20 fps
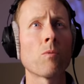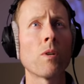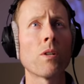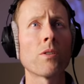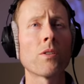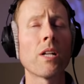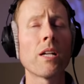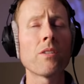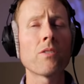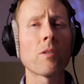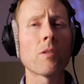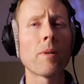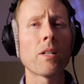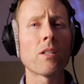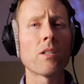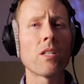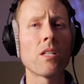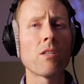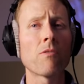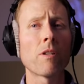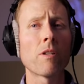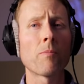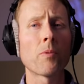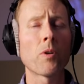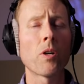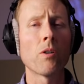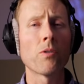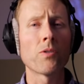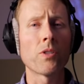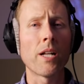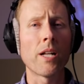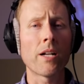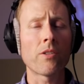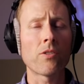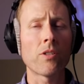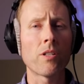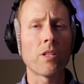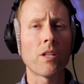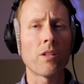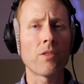Well, the nice thing about the D three Pro is it
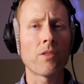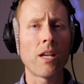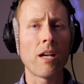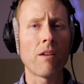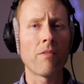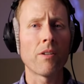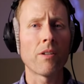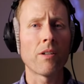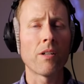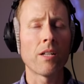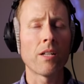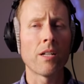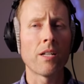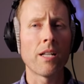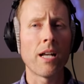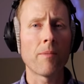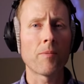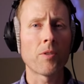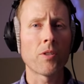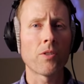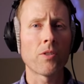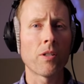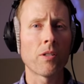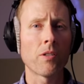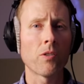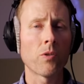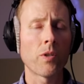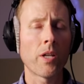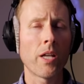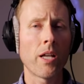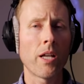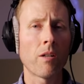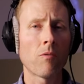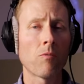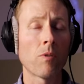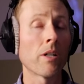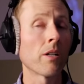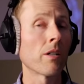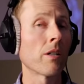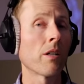actually does have a, an adapter that you
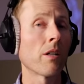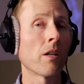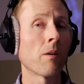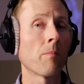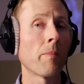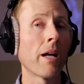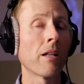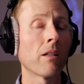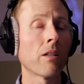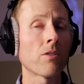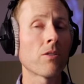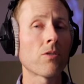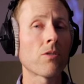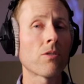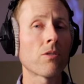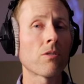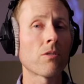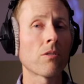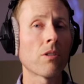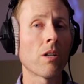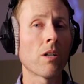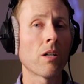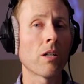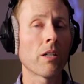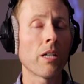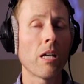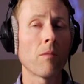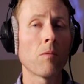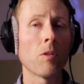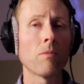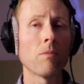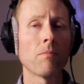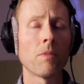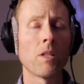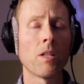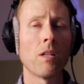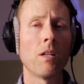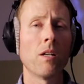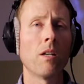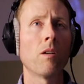can run a, a balanced uh, cable,
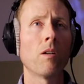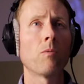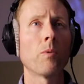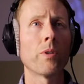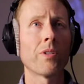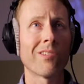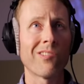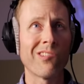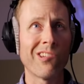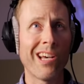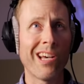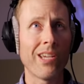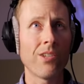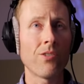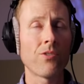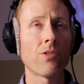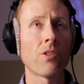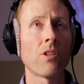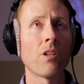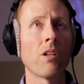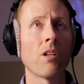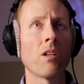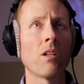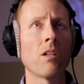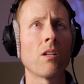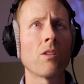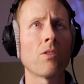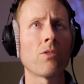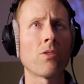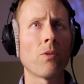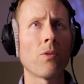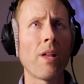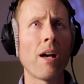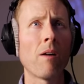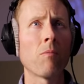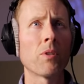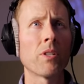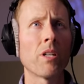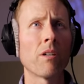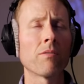which is nice. So
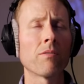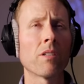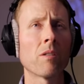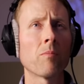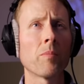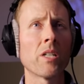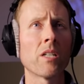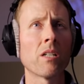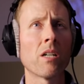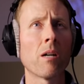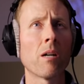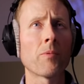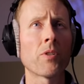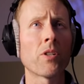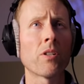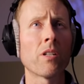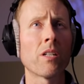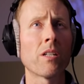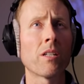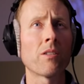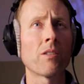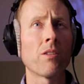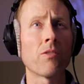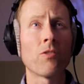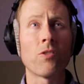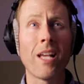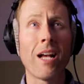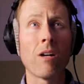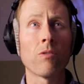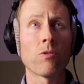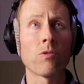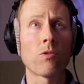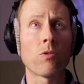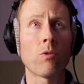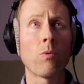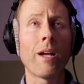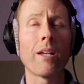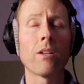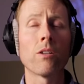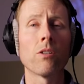that would definitely be an option. It, it sounds
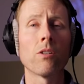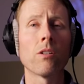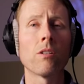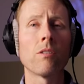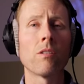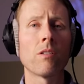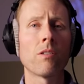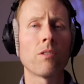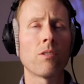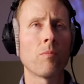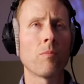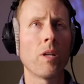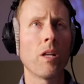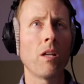quite good to